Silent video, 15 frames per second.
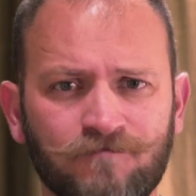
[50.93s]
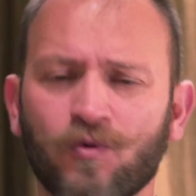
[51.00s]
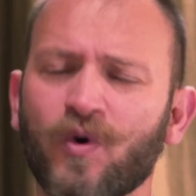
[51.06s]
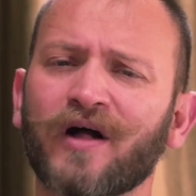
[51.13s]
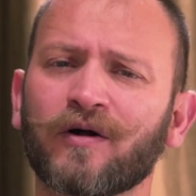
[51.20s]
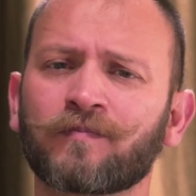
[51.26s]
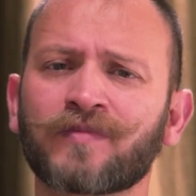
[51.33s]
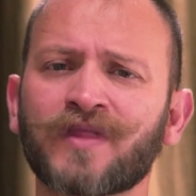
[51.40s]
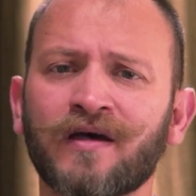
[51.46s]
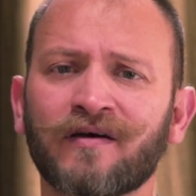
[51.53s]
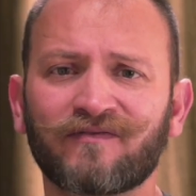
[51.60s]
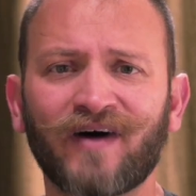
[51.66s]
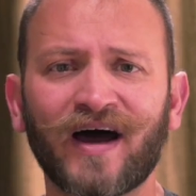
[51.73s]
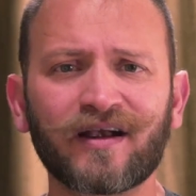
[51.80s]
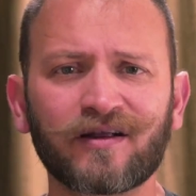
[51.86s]
Well,
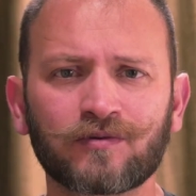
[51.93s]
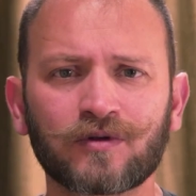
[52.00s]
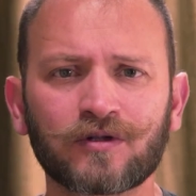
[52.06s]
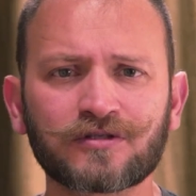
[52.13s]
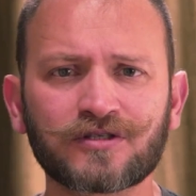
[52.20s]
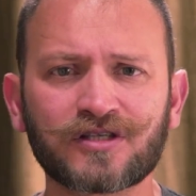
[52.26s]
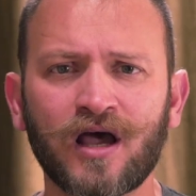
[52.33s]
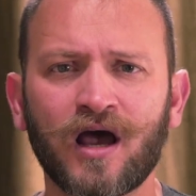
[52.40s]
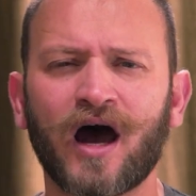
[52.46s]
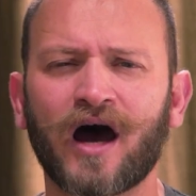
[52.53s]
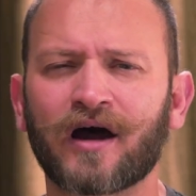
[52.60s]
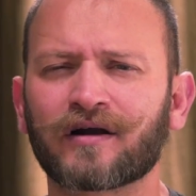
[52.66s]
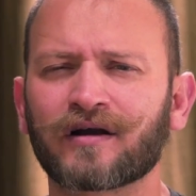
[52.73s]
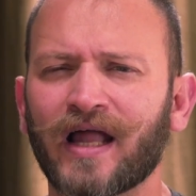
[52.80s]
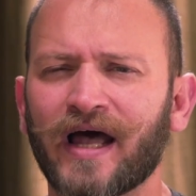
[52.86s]
variables
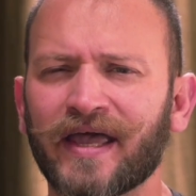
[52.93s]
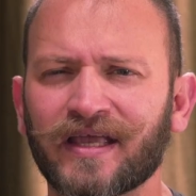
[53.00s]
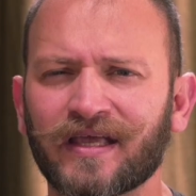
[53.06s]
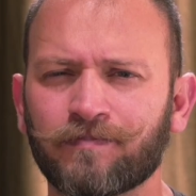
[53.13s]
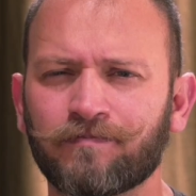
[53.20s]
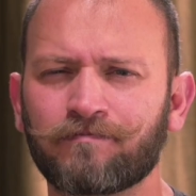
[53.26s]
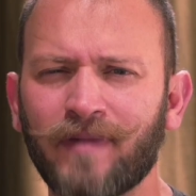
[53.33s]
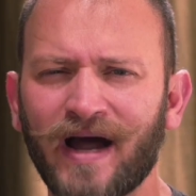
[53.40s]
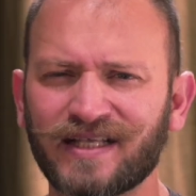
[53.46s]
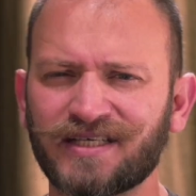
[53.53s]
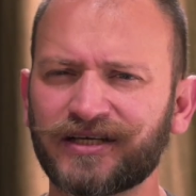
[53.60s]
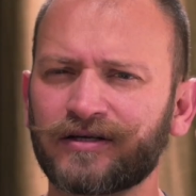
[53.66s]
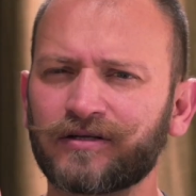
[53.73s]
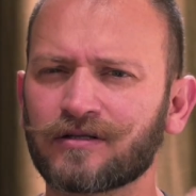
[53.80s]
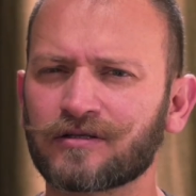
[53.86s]
are like
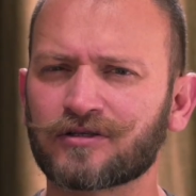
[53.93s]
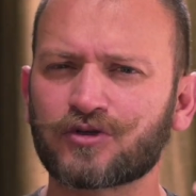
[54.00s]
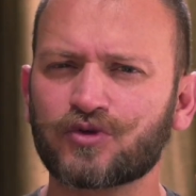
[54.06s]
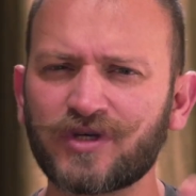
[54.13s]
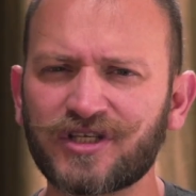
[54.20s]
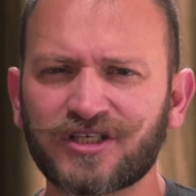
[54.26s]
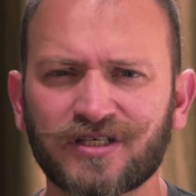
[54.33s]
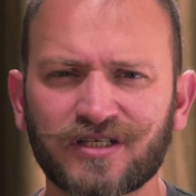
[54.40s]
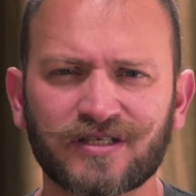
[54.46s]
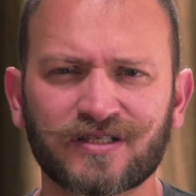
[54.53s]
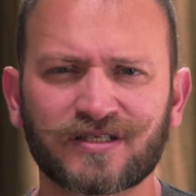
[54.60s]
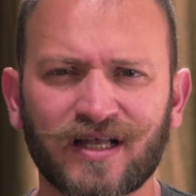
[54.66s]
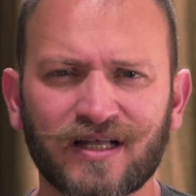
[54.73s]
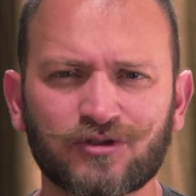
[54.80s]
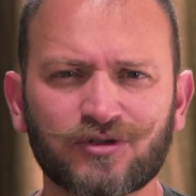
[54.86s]
magical switches
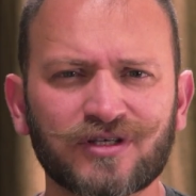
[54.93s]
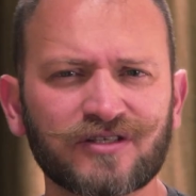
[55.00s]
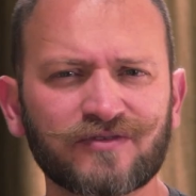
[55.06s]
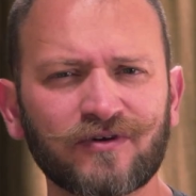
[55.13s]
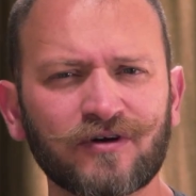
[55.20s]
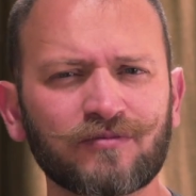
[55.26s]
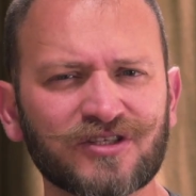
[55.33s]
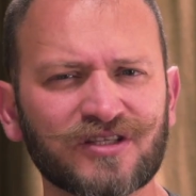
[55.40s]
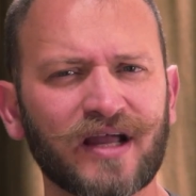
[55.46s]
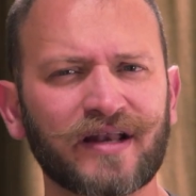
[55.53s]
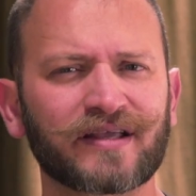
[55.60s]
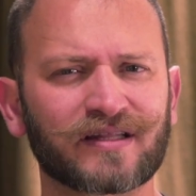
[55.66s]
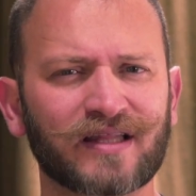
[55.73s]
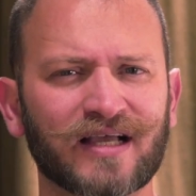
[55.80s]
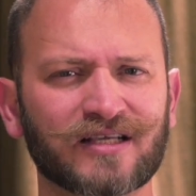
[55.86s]
that transform
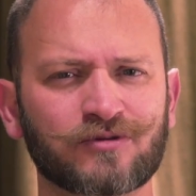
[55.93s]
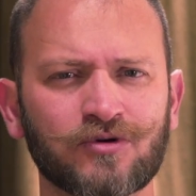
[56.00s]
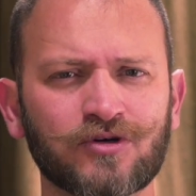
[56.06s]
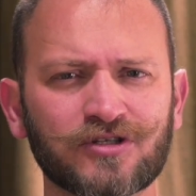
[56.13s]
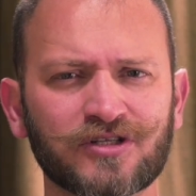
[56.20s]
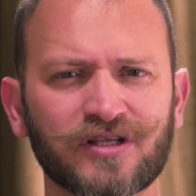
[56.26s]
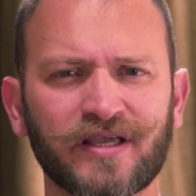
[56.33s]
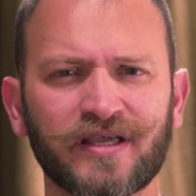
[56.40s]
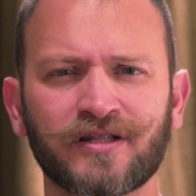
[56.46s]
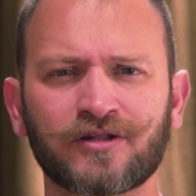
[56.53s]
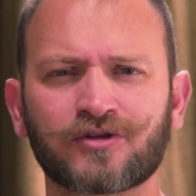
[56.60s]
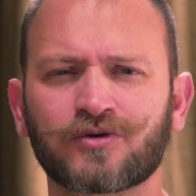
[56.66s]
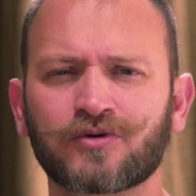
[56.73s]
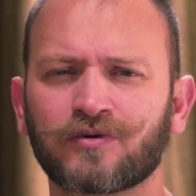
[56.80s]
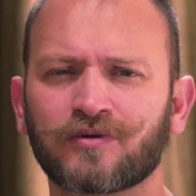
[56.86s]
static dashboards
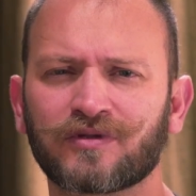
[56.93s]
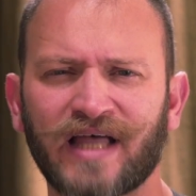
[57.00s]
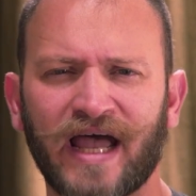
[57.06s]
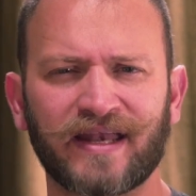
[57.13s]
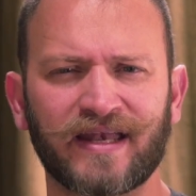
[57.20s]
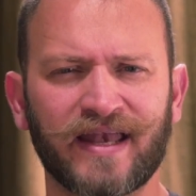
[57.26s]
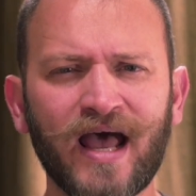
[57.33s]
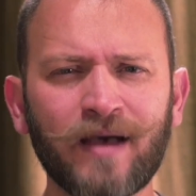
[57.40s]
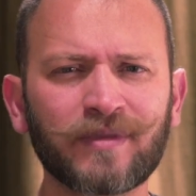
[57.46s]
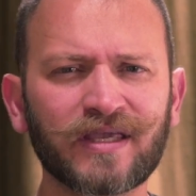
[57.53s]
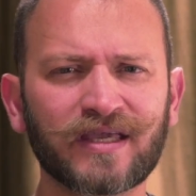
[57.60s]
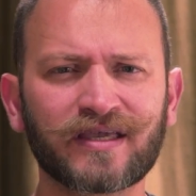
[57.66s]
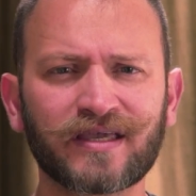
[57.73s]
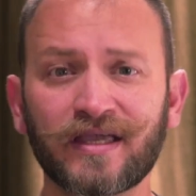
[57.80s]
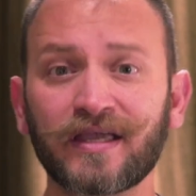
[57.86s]
into
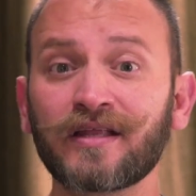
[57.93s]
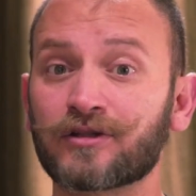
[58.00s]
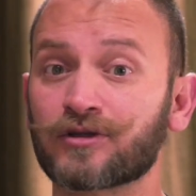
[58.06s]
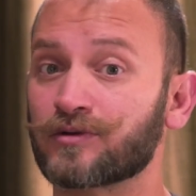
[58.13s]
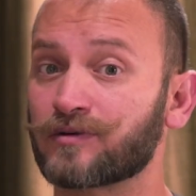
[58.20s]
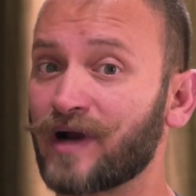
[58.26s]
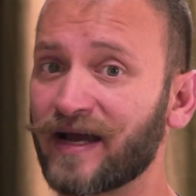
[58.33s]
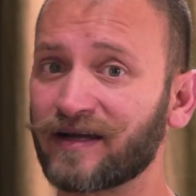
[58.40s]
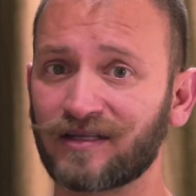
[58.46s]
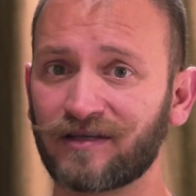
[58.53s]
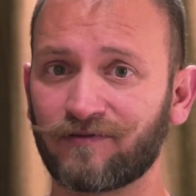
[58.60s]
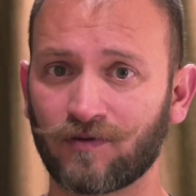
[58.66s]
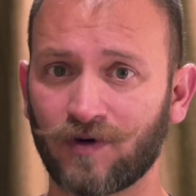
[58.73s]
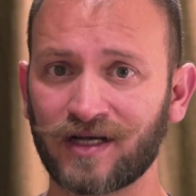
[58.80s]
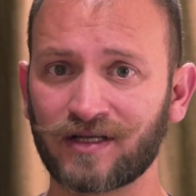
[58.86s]
dynamic, interactive
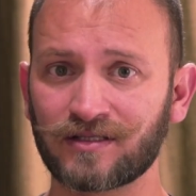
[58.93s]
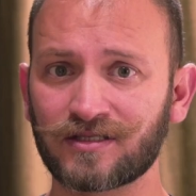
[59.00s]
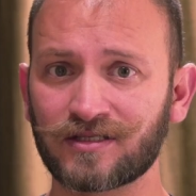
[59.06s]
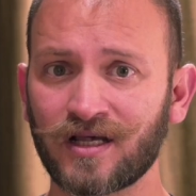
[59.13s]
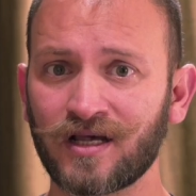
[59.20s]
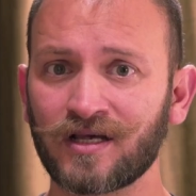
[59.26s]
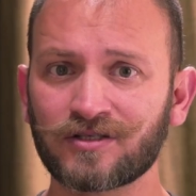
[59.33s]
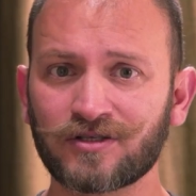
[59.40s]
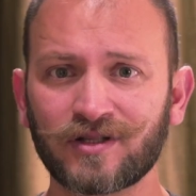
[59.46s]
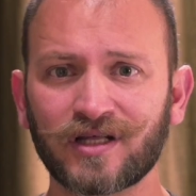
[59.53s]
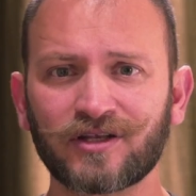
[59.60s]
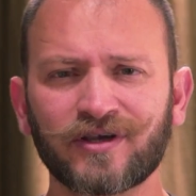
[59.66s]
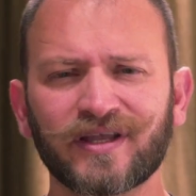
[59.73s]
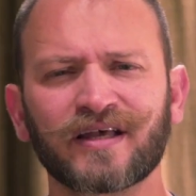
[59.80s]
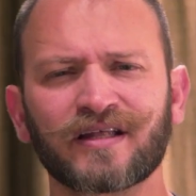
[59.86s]
ones so
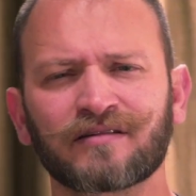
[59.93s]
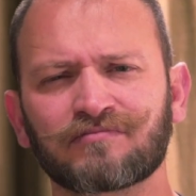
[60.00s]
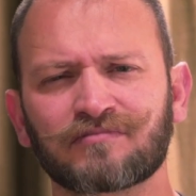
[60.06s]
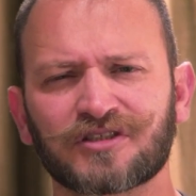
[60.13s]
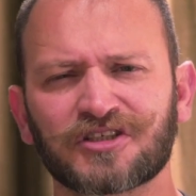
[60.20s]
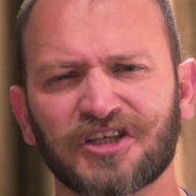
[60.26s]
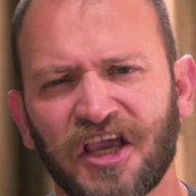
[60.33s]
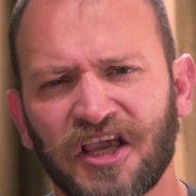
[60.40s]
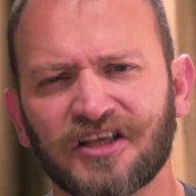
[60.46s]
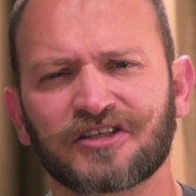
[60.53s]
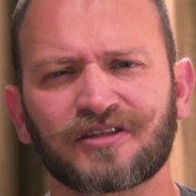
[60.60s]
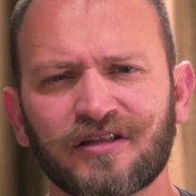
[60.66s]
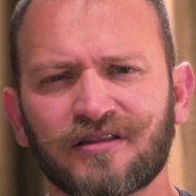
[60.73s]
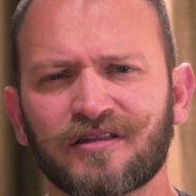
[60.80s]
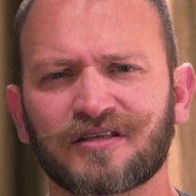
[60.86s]
that you can change
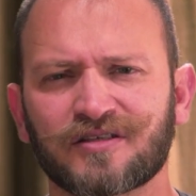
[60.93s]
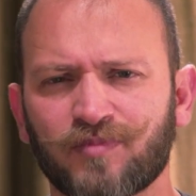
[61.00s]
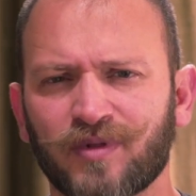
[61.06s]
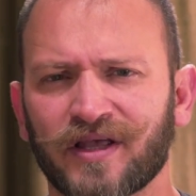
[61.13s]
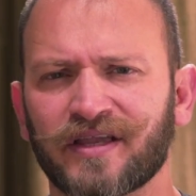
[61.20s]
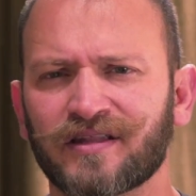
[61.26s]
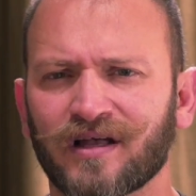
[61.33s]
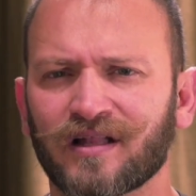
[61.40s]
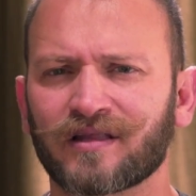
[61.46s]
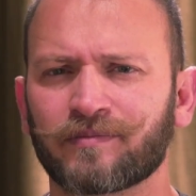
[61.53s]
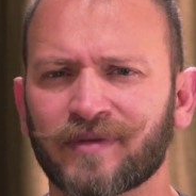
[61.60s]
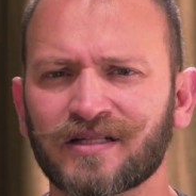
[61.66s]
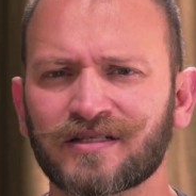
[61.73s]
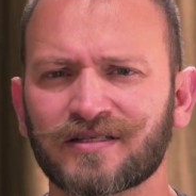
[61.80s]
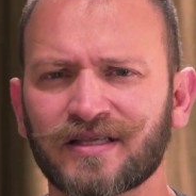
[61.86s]
the displayed
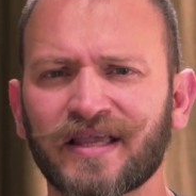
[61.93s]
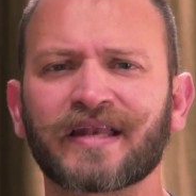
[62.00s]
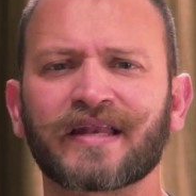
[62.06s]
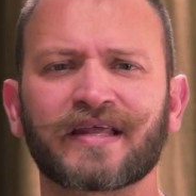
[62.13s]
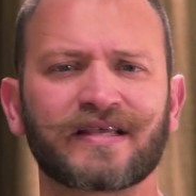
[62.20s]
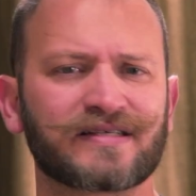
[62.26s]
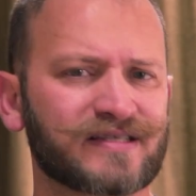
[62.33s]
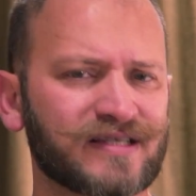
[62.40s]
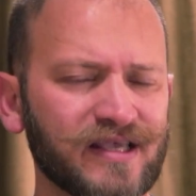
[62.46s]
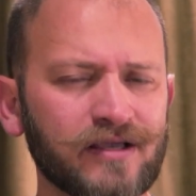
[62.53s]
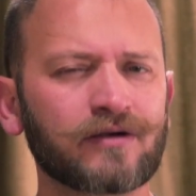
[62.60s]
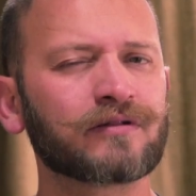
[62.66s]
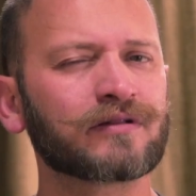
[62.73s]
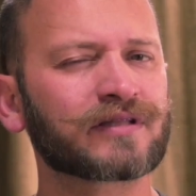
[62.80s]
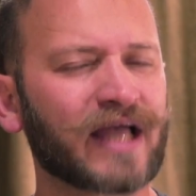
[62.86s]
elements in a
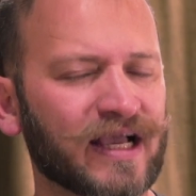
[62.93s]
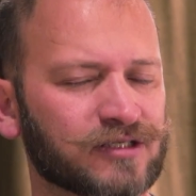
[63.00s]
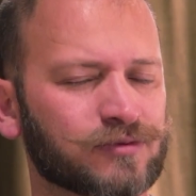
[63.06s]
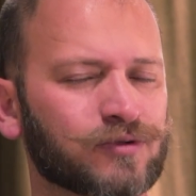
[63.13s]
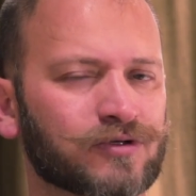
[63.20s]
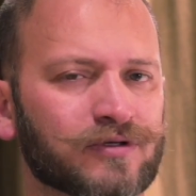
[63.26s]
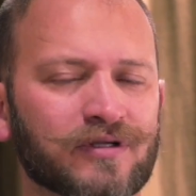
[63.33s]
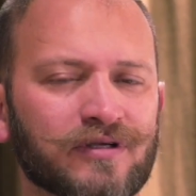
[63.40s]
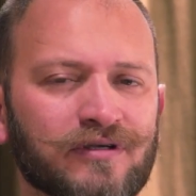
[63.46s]
single dashboard.